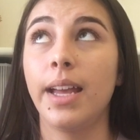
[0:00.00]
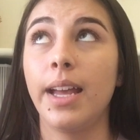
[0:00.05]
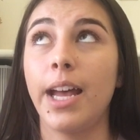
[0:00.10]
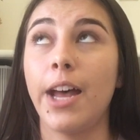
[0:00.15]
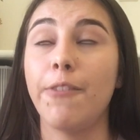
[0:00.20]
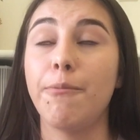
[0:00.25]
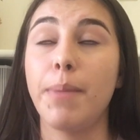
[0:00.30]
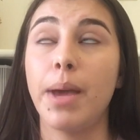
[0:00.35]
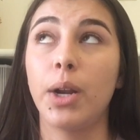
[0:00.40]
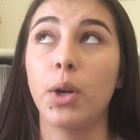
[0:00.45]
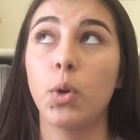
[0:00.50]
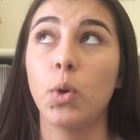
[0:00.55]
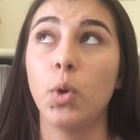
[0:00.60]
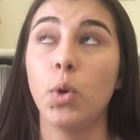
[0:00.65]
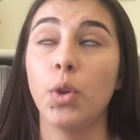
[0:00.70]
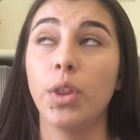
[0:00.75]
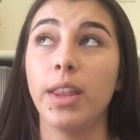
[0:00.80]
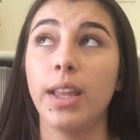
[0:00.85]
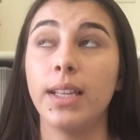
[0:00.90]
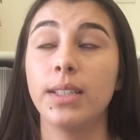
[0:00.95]
have
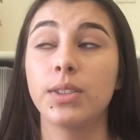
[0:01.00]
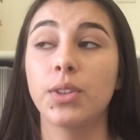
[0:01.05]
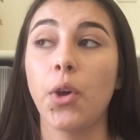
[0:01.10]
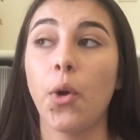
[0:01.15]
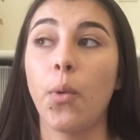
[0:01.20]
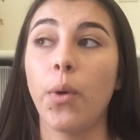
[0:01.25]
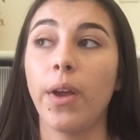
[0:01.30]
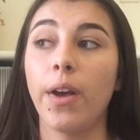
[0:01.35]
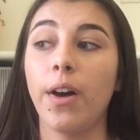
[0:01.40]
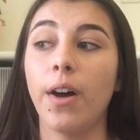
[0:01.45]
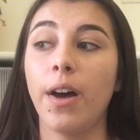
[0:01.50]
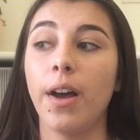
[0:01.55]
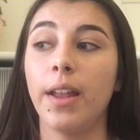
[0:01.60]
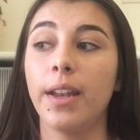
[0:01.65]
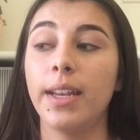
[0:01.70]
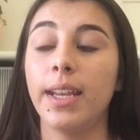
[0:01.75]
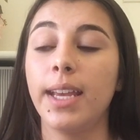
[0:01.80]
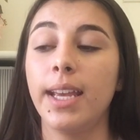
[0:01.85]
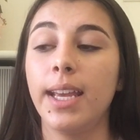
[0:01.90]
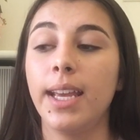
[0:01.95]
medical things going
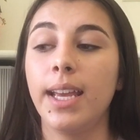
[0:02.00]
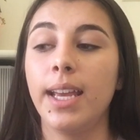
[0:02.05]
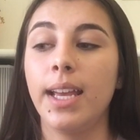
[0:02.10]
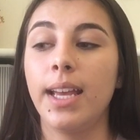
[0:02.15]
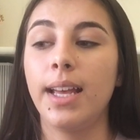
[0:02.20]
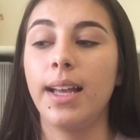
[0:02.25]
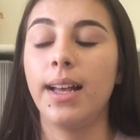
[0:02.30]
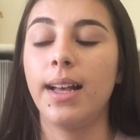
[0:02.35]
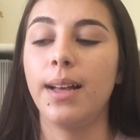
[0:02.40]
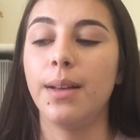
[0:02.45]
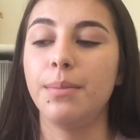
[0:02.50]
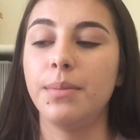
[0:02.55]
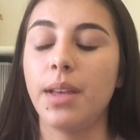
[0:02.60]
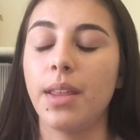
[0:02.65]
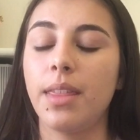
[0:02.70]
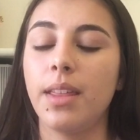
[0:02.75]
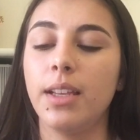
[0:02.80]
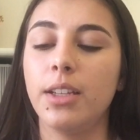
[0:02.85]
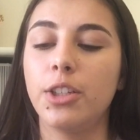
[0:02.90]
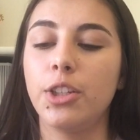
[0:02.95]
on. Um,
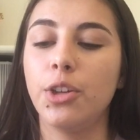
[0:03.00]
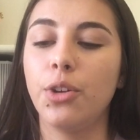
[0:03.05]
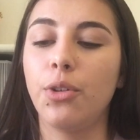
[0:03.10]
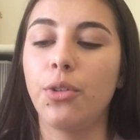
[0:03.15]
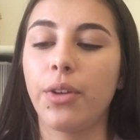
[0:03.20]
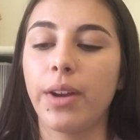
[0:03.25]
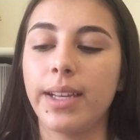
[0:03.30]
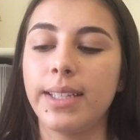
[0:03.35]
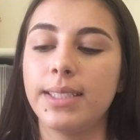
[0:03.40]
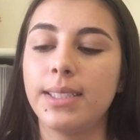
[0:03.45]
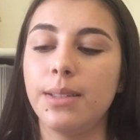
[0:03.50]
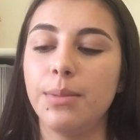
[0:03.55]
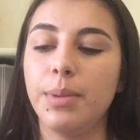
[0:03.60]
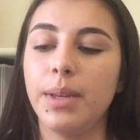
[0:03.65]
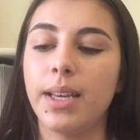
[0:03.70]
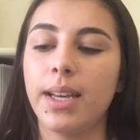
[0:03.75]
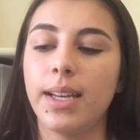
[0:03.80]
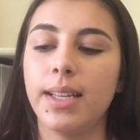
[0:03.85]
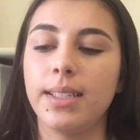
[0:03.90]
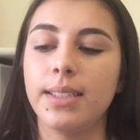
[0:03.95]
nothing too crazy
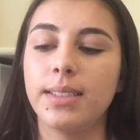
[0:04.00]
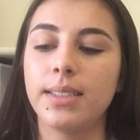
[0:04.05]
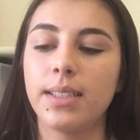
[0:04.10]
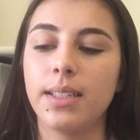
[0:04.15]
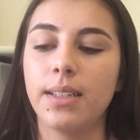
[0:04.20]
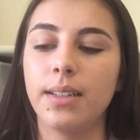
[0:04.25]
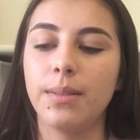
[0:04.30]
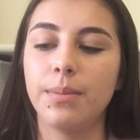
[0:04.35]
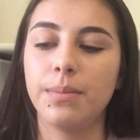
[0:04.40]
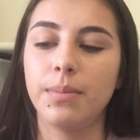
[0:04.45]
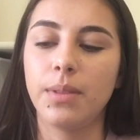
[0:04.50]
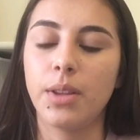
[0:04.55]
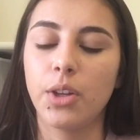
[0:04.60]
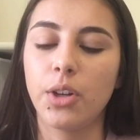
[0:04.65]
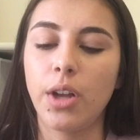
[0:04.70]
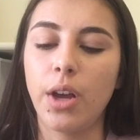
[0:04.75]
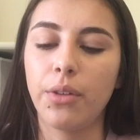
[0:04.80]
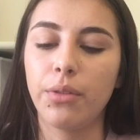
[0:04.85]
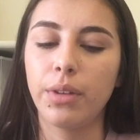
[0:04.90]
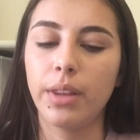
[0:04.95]
because um, they're
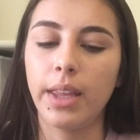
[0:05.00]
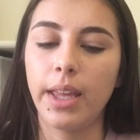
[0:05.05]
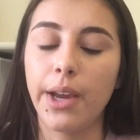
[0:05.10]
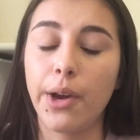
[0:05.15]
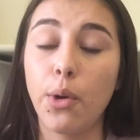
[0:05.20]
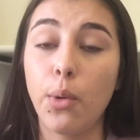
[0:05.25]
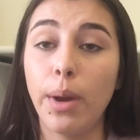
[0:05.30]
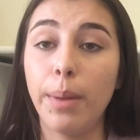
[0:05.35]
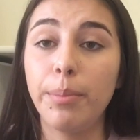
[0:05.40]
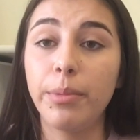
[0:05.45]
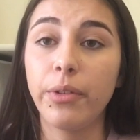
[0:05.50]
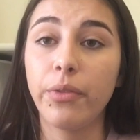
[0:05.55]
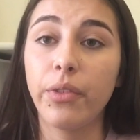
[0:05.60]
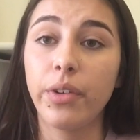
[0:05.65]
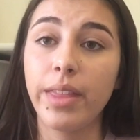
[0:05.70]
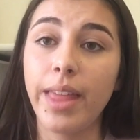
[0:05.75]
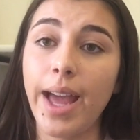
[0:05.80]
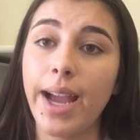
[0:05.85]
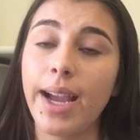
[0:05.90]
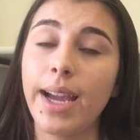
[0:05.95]
not really equipped
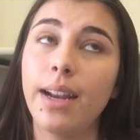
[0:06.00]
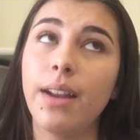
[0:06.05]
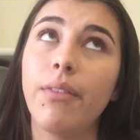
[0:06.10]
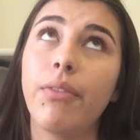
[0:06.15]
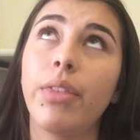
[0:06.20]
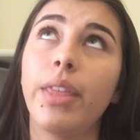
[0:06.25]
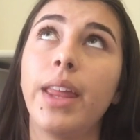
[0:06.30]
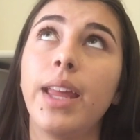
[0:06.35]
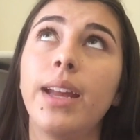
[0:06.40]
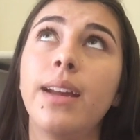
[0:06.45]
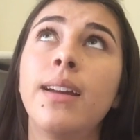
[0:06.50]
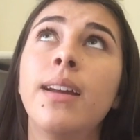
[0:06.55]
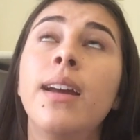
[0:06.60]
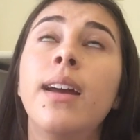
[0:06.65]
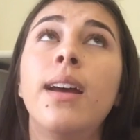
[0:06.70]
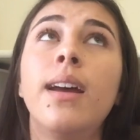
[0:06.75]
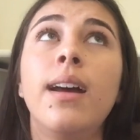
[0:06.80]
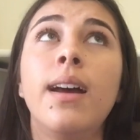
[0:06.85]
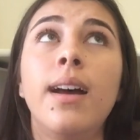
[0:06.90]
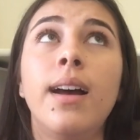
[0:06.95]
for that kind of thing.
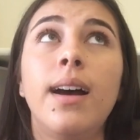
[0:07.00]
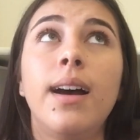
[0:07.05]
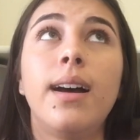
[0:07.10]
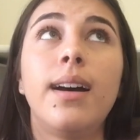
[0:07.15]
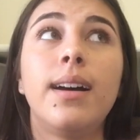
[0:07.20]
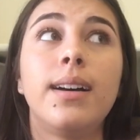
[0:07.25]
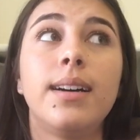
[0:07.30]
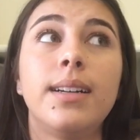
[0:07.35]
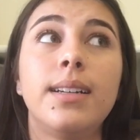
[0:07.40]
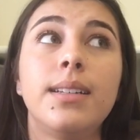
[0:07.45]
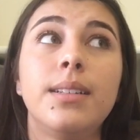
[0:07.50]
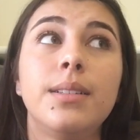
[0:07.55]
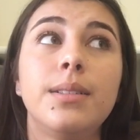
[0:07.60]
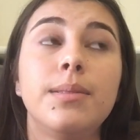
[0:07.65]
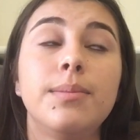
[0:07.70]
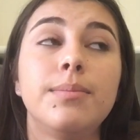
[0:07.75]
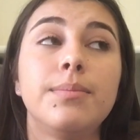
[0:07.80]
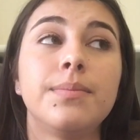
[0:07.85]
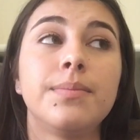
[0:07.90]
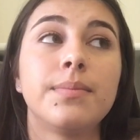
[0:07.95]

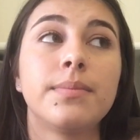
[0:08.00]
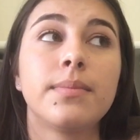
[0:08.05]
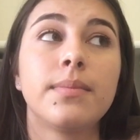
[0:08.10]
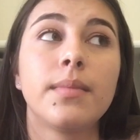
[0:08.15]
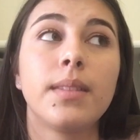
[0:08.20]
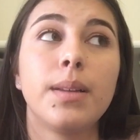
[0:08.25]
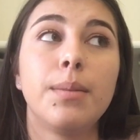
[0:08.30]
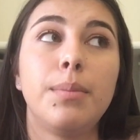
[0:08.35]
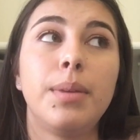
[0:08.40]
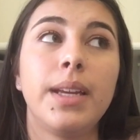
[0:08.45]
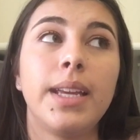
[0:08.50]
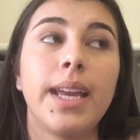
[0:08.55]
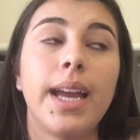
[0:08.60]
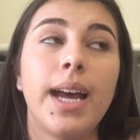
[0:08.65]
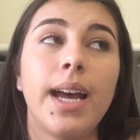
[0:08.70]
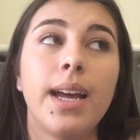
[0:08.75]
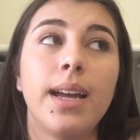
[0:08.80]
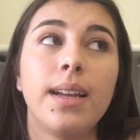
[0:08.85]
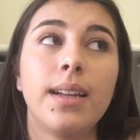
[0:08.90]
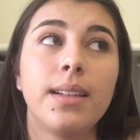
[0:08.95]
Um, but
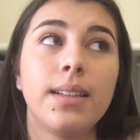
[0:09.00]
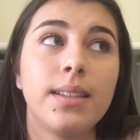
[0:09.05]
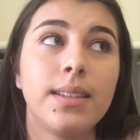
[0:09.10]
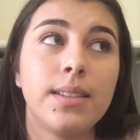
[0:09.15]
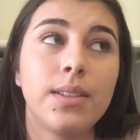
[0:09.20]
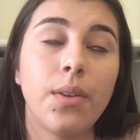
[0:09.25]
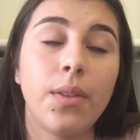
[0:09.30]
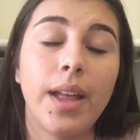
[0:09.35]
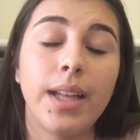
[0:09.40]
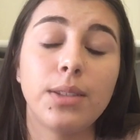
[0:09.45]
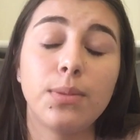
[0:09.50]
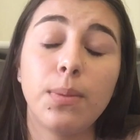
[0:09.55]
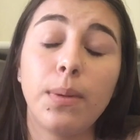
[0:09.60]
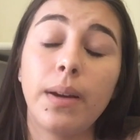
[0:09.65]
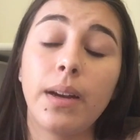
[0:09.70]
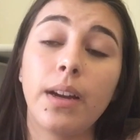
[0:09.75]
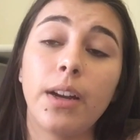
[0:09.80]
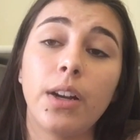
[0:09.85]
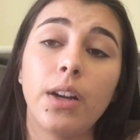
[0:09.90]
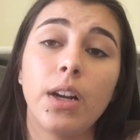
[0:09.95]
yeah, so that's
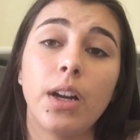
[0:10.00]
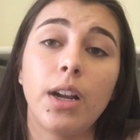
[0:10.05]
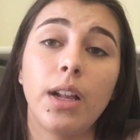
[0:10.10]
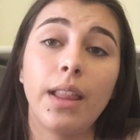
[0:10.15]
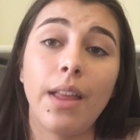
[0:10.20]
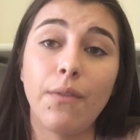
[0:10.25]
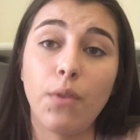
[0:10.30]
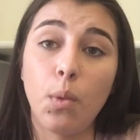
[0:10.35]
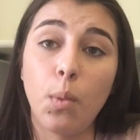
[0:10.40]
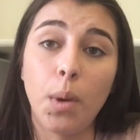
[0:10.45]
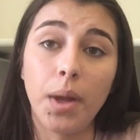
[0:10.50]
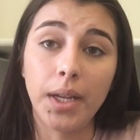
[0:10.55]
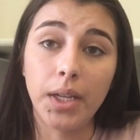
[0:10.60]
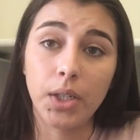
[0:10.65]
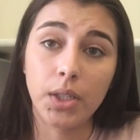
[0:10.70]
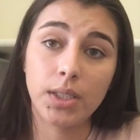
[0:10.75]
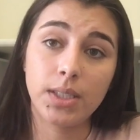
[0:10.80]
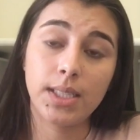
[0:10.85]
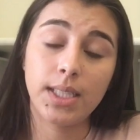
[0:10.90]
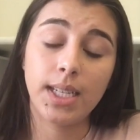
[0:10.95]
where level one
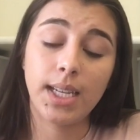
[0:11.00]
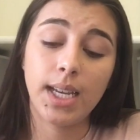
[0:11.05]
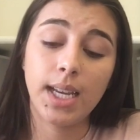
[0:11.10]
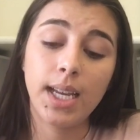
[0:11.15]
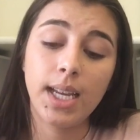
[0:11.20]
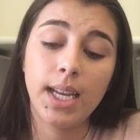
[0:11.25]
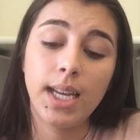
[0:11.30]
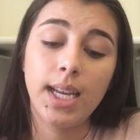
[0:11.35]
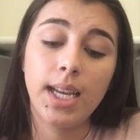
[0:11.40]
nursing